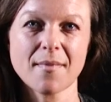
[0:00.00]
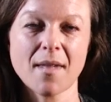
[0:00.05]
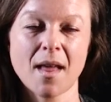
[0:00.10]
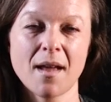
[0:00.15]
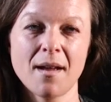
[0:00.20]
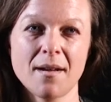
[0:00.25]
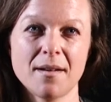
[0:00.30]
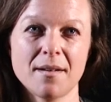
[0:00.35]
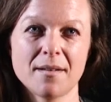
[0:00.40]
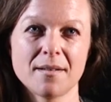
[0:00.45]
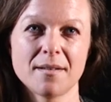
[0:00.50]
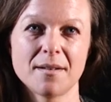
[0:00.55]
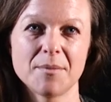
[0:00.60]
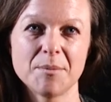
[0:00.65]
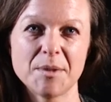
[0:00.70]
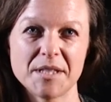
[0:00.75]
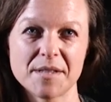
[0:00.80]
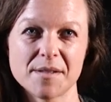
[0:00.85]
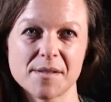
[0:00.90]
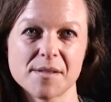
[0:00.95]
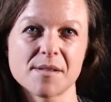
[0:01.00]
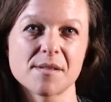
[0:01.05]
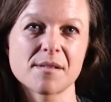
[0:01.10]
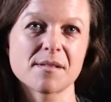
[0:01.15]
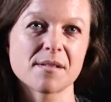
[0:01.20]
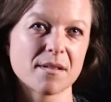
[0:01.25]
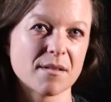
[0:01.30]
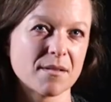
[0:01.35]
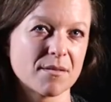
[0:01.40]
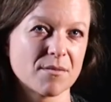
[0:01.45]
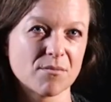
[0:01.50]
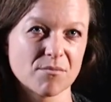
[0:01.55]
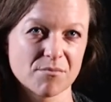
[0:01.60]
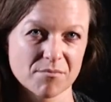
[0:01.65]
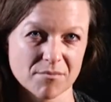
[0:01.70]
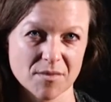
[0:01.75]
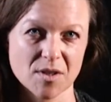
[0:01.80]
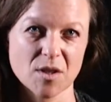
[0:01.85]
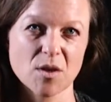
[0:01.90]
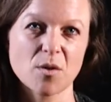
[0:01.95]
It means
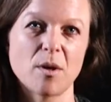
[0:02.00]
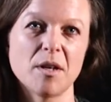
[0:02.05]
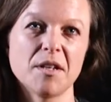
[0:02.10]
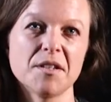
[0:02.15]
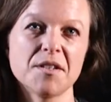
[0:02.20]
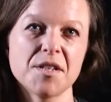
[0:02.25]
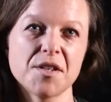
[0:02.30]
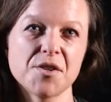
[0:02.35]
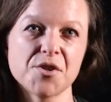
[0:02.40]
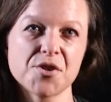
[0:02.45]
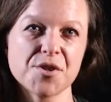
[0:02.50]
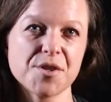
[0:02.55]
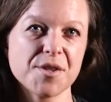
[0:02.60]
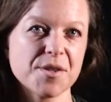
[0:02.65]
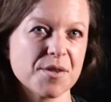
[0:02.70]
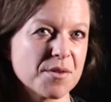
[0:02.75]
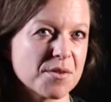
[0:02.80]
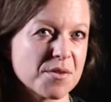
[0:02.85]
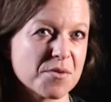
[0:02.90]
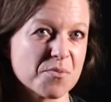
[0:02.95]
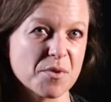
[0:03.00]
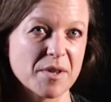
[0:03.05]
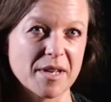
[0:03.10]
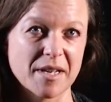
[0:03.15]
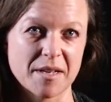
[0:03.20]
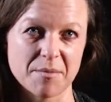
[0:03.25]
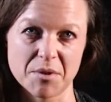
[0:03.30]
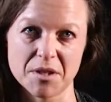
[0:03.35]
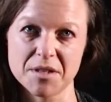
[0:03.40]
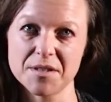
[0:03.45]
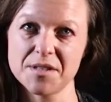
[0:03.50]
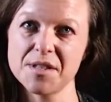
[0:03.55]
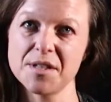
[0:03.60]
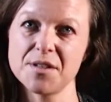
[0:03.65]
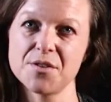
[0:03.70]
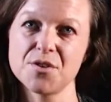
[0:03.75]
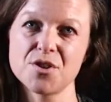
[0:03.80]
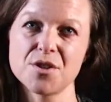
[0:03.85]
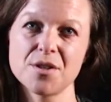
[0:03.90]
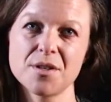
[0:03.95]
quality engineers, reliability
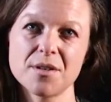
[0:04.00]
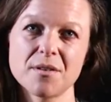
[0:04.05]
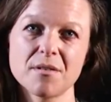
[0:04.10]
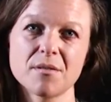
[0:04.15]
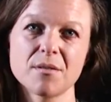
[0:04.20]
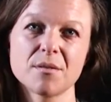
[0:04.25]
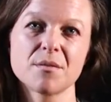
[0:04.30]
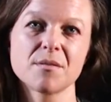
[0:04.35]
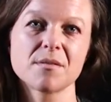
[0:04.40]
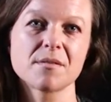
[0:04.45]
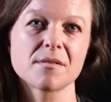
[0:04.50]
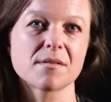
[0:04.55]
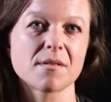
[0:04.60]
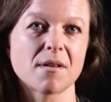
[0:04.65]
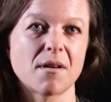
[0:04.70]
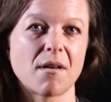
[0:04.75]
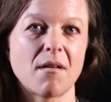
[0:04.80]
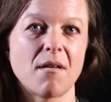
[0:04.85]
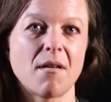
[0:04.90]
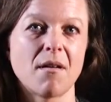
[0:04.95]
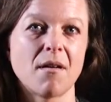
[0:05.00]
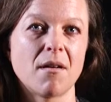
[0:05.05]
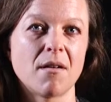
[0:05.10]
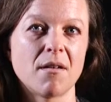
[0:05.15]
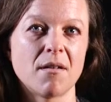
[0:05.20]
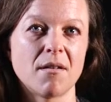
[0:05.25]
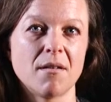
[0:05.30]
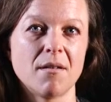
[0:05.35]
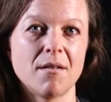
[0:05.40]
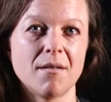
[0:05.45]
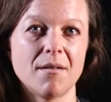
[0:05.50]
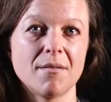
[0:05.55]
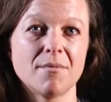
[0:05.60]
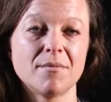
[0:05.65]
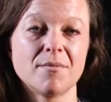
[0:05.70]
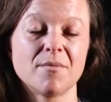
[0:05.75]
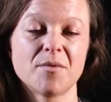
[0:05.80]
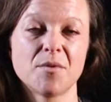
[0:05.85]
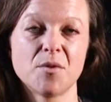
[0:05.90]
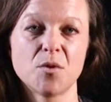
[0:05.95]
engineers are
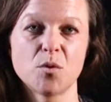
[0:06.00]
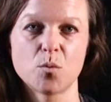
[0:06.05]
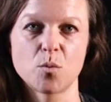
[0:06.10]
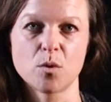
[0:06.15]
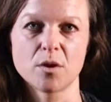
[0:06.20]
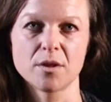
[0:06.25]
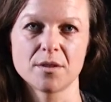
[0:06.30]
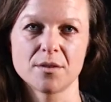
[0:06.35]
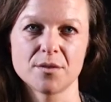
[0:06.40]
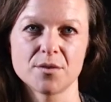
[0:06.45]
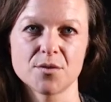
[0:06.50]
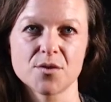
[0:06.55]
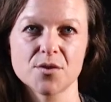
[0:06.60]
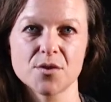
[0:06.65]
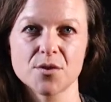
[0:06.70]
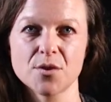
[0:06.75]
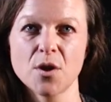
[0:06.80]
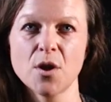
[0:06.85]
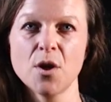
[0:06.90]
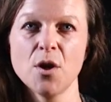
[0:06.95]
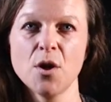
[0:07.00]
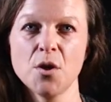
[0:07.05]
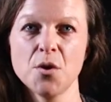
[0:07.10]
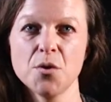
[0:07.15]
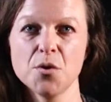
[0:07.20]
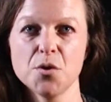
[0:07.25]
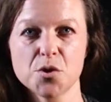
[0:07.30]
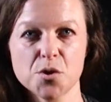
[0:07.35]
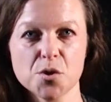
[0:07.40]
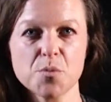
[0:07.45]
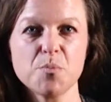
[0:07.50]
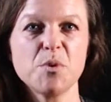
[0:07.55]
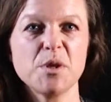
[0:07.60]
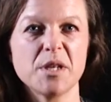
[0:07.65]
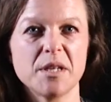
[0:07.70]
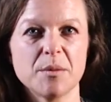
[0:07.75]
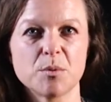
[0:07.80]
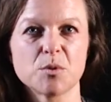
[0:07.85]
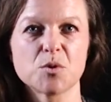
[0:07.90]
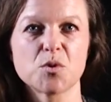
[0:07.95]
the ones who should
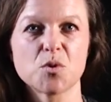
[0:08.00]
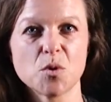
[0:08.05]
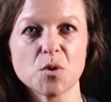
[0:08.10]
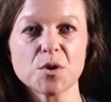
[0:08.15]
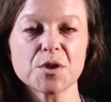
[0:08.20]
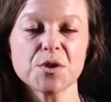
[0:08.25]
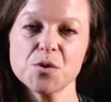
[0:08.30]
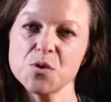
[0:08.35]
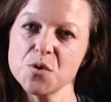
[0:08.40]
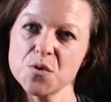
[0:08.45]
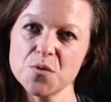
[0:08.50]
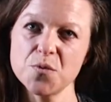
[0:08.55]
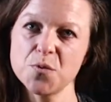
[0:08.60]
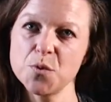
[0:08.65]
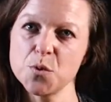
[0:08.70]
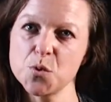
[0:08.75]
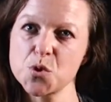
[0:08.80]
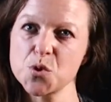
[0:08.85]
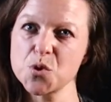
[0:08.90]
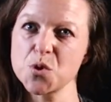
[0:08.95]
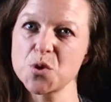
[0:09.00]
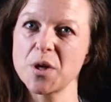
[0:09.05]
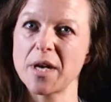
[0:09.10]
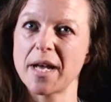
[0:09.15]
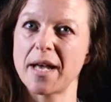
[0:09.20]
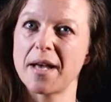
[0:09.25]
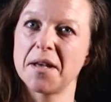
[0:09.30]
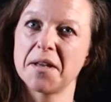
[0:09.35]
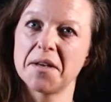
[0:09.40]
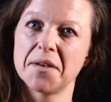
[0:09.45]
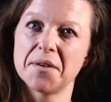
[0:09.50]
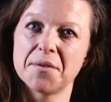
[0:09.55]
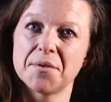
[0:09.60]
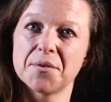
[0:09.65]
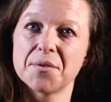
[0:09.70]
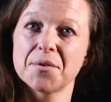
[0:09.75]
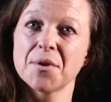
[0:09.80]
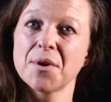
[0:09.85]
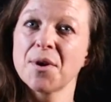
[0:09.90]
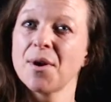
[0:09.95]
be able to look into the future
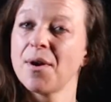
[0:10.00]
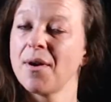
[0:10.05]
and,